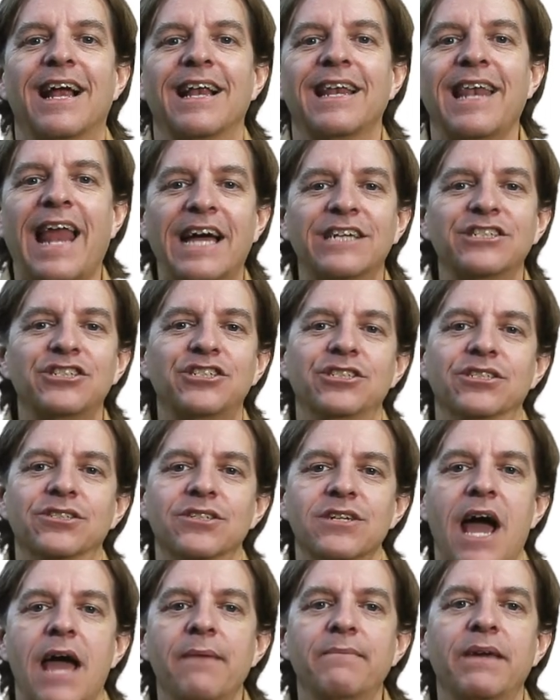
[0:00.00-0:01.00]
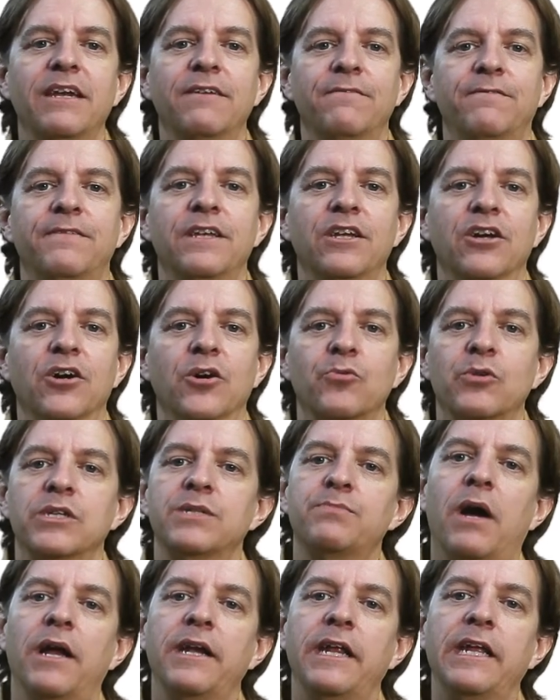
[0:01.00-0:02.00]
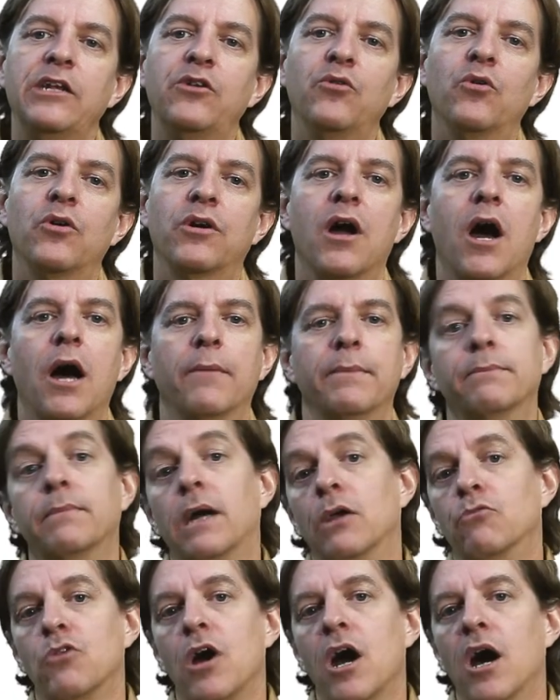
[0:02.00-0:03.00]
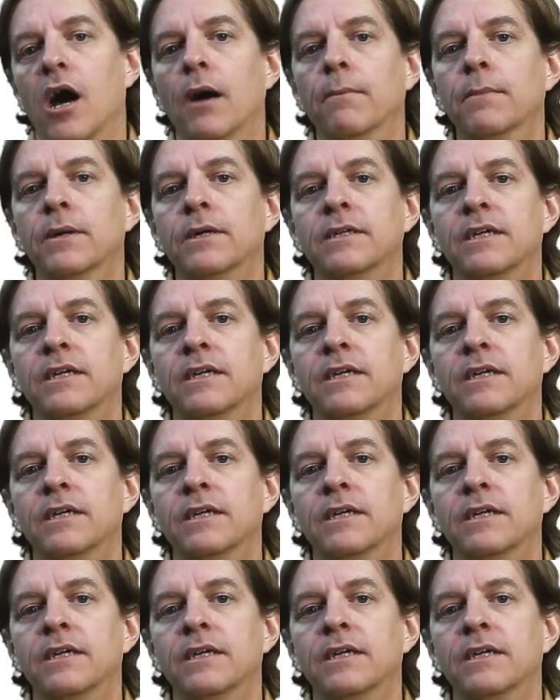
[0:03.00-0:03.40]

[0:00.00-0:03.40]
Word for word: Last year, I made a video responding to a comment by Rob